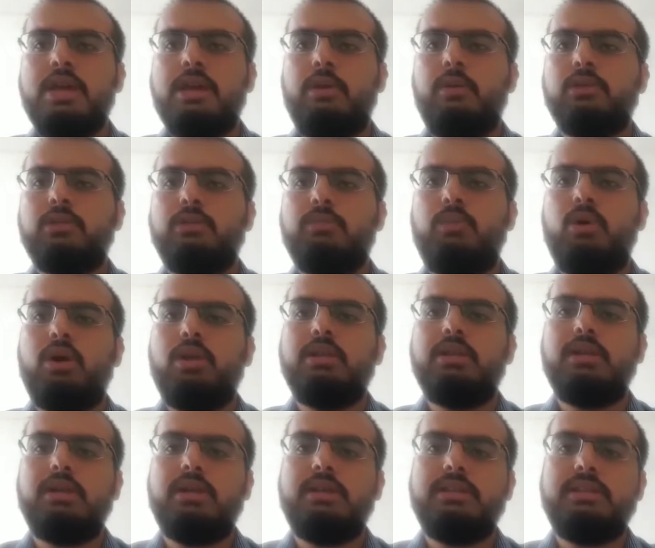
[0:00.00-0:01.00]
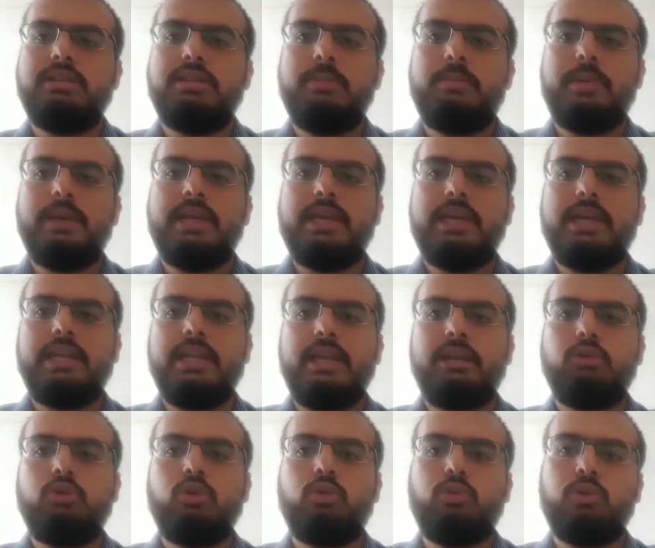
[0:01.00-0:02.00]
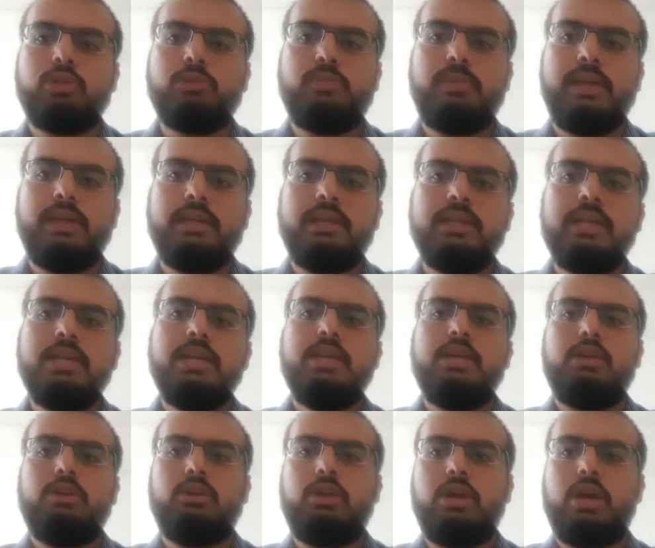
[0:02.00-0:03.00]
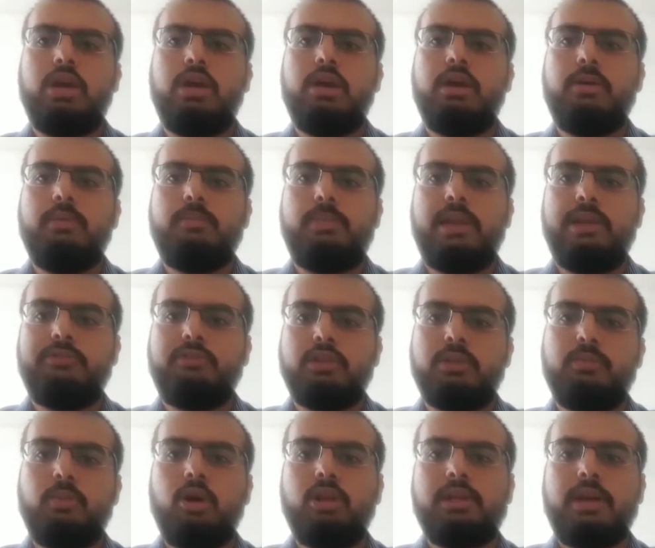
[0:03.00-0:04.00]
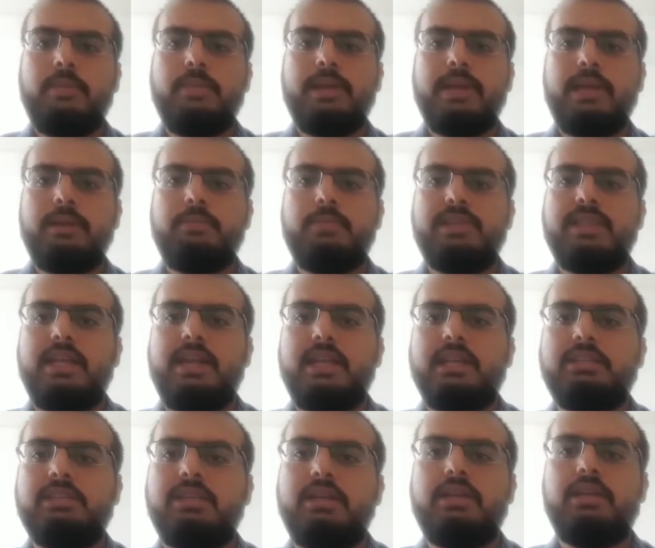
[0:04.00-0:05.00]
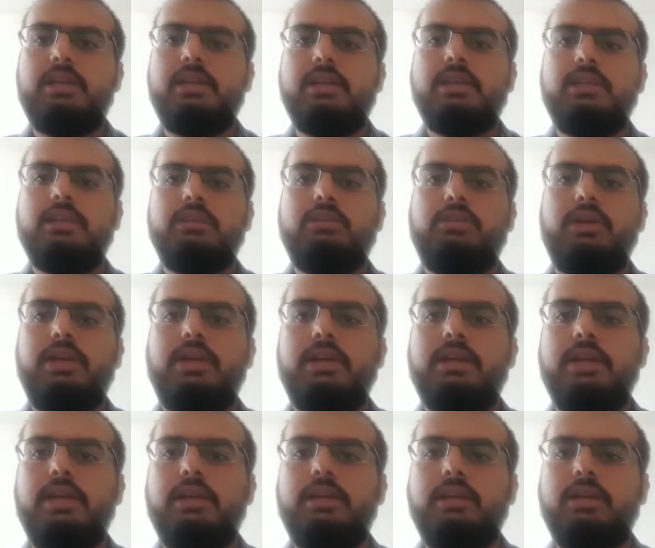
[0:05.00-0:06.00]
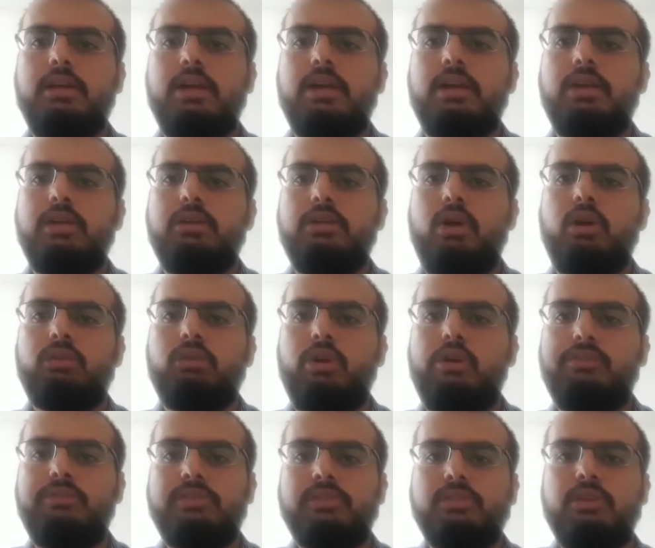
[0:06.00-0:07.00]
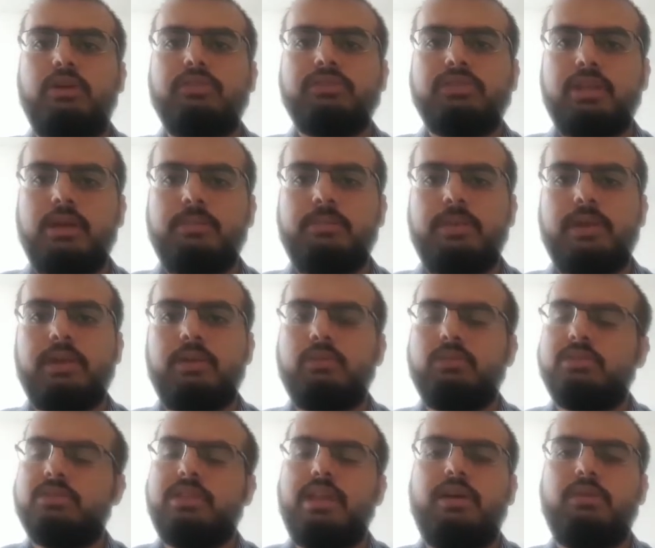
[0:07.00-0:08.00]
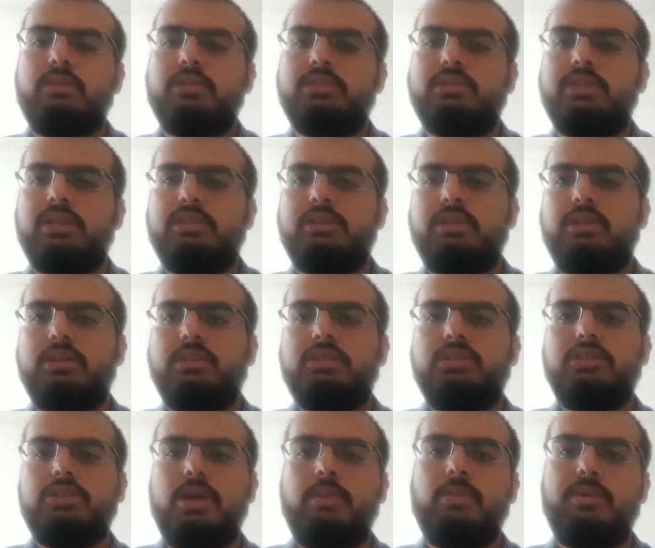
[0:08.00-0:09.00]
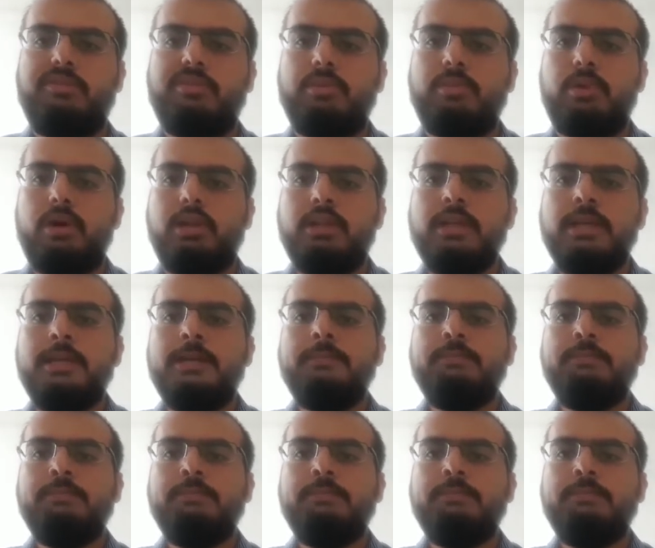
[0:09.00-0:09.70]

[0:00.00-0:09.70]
It was a ball dipping in and Cook was playing for the ball coming in, but then it suddenly turned and knocked off his off stump, and that was just a gem of a ball.